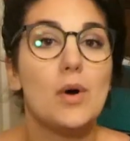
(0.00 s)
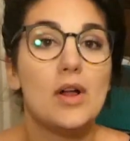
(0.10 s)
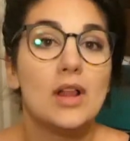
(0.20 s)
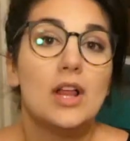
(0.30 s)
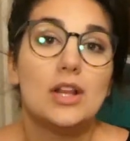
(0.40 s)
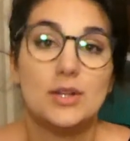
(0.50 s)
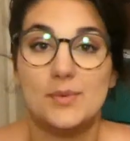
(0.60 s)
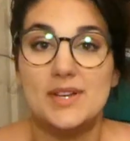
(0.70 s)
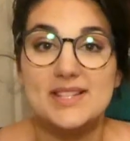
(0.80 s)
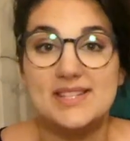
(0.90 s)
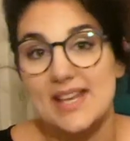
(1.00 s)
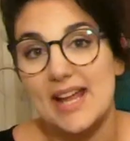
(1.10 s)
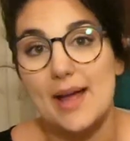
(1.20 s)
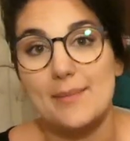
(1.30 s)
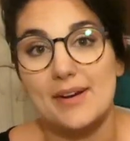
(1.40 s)
well, Luna is
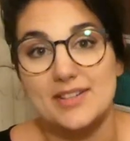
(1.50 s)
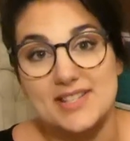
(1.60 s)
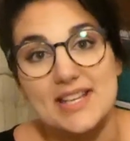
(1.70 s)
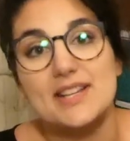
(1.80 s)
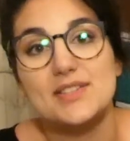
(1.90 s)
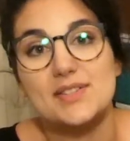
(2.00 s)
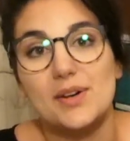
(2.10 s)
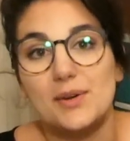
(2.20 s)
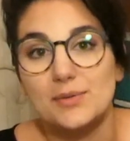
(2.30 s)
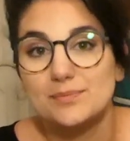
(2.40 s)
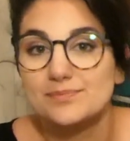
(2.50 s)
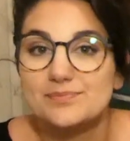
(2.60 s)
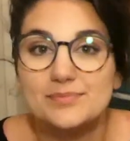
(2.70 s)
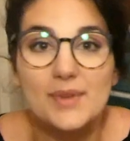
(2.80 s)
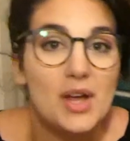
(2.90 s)
sitting on my receipt, so
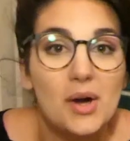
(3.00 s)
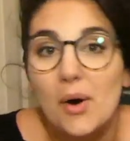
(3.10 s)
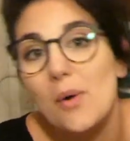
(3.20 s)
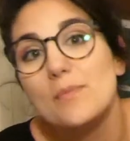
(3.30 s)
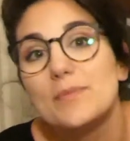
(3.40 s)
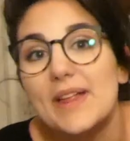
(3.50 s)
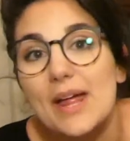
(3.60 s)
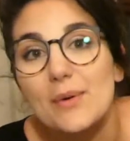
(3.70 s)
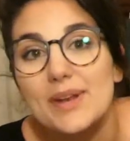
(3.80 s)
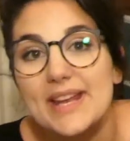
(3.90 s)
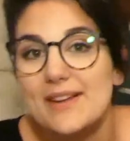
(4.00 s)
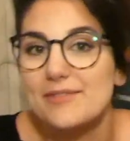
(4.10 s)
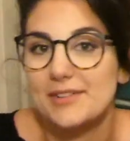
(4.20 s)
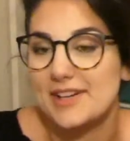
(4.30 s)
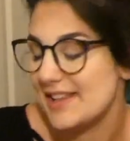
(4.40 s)
hopefully I don't need it
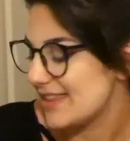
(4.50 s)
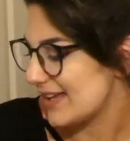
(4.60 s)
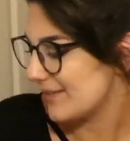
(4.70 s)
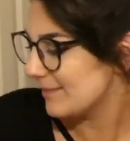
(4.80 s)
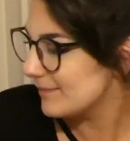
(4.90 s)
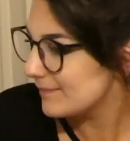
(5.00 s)
for anything.